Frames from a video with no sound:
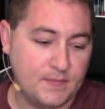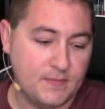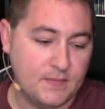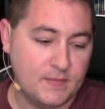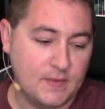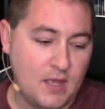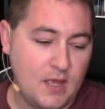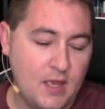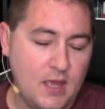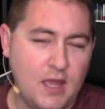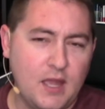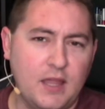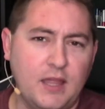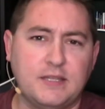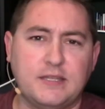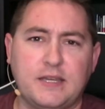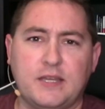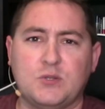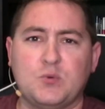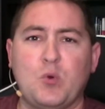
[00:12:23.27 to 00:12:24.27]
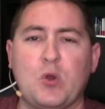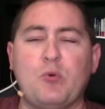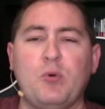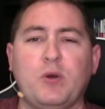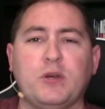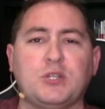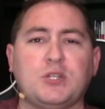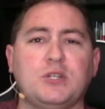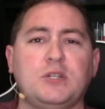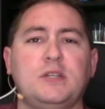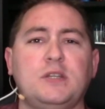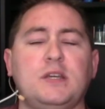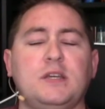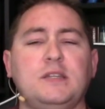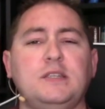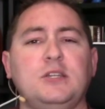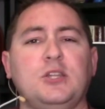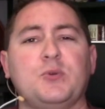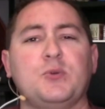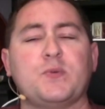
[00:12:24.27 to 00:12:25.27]
I'd like to ask one question
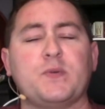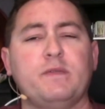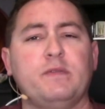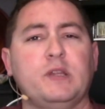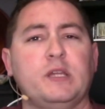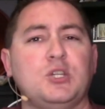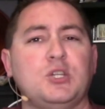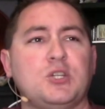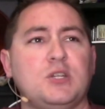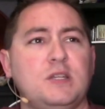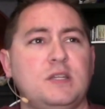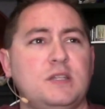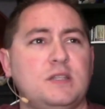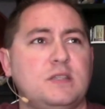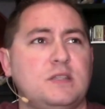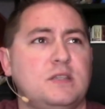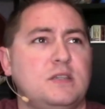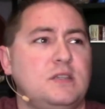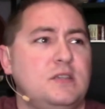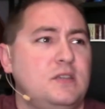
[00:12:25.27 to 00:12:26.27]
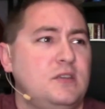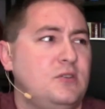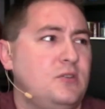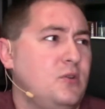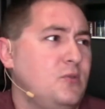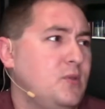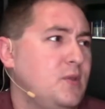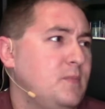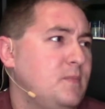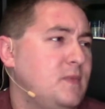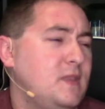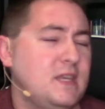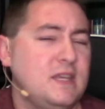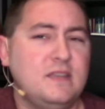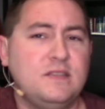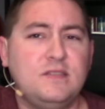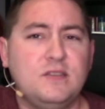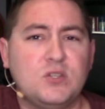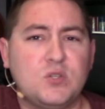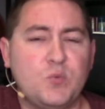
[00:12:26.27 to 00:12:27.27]
dealing with Revelation. It's, the
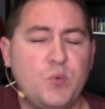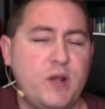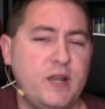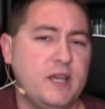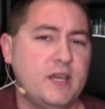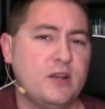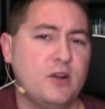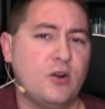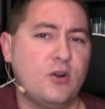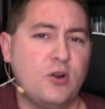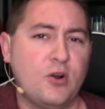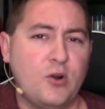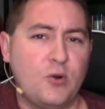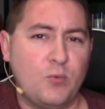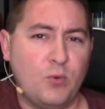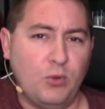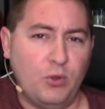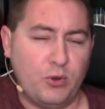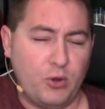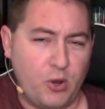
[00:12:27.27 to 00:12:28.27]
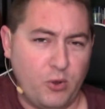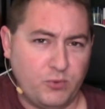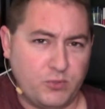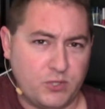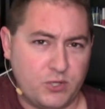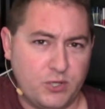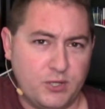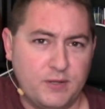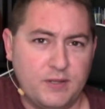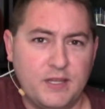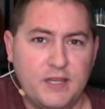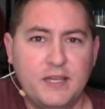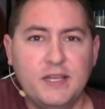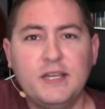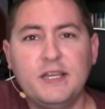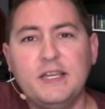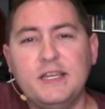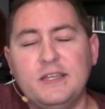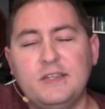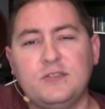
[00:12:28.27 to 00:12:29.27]
easiest way to get hurt on a roller coaster
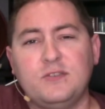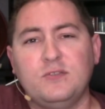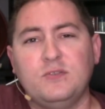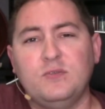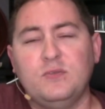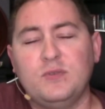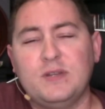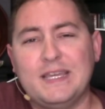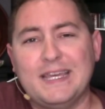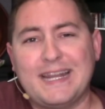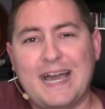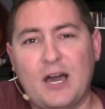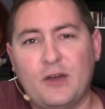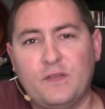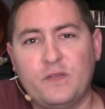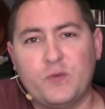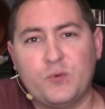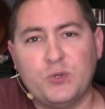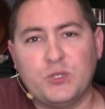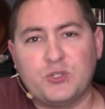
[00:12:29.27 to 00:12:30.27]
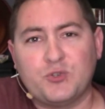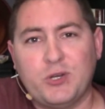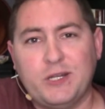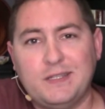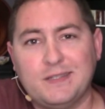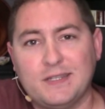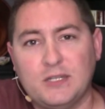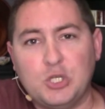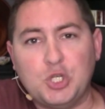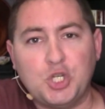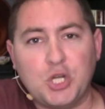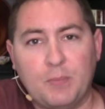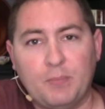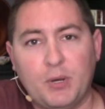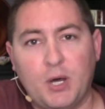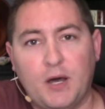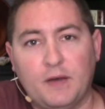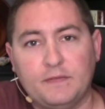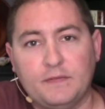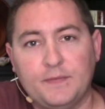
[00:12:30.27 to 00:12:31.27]
is to get out of the restraints and jump
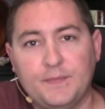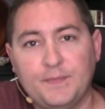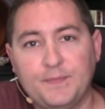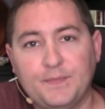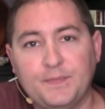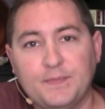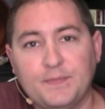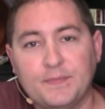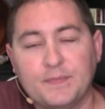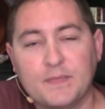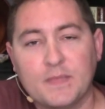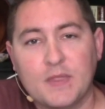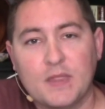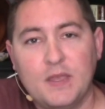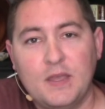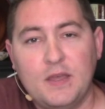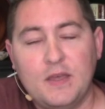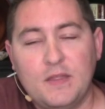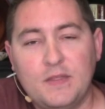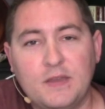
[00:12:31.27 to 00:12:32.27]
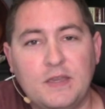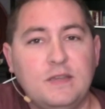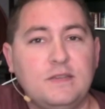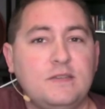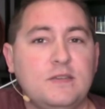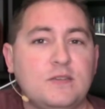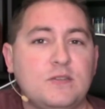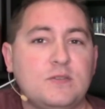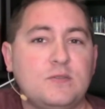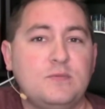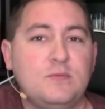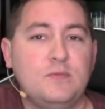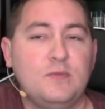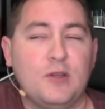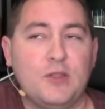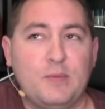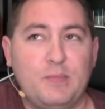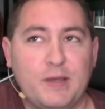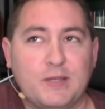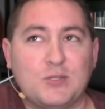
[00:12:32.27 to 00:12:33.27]
off. The easiest or
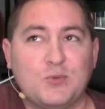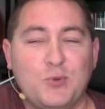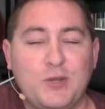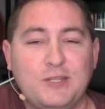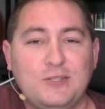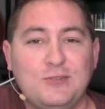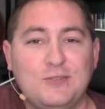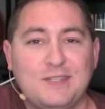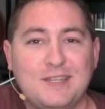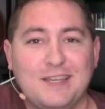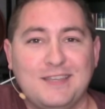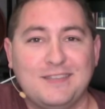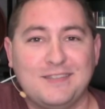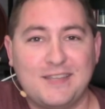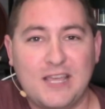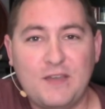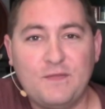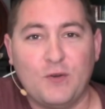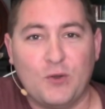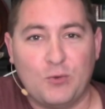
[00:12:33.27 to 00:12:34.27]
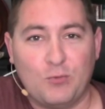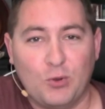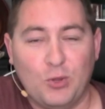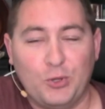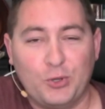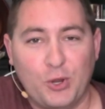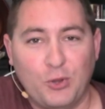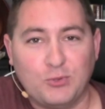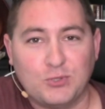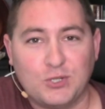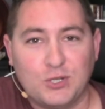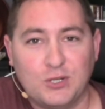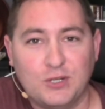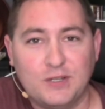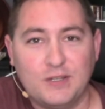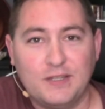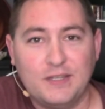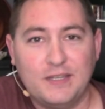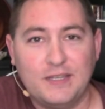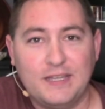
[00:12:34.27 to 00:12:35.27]
the best way to stay safe on a roller coaster
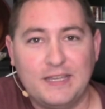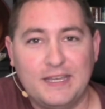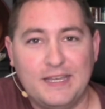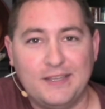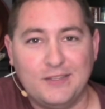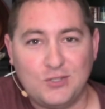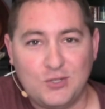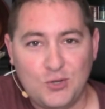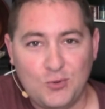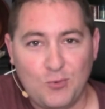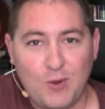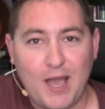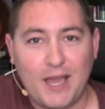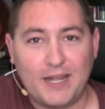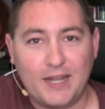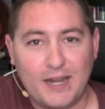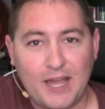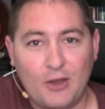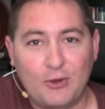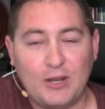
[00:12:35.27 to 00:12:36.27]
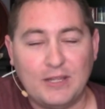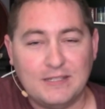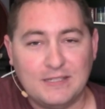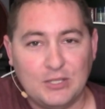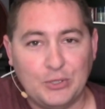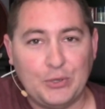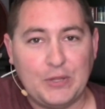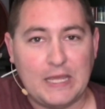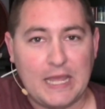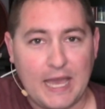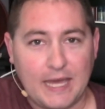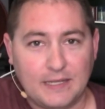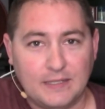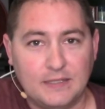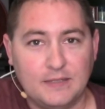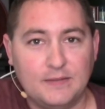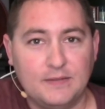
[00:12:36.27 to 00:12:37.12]
is to ride it out until the end.